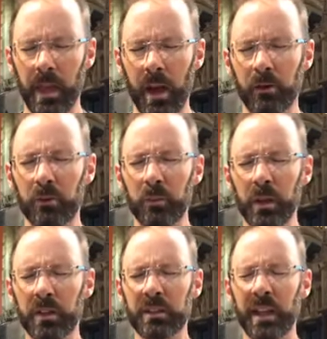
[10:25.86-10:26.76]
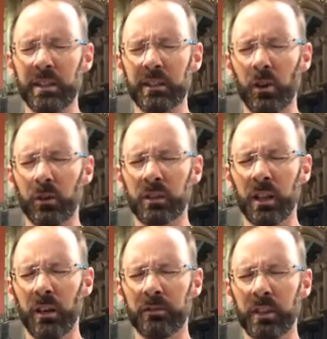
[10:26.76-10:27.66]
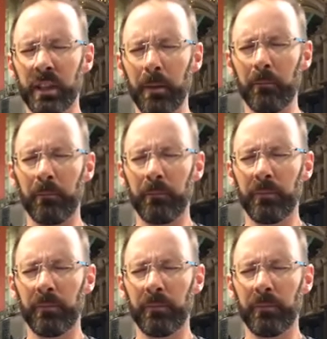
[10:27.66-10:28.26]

How can we extend God's love to them?